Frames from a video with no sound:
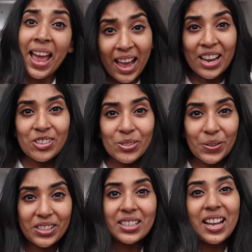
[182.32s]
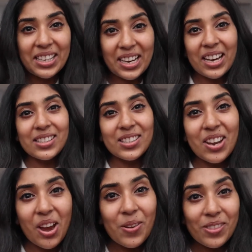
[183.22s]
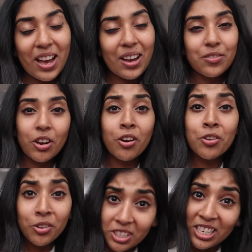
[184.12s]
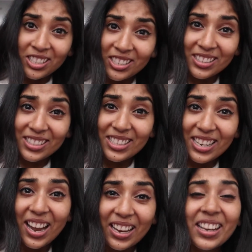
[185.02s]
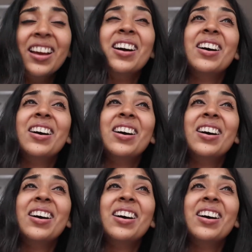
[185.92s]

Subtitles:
yeah, I just wanted to let you guys know that I've got an audition today,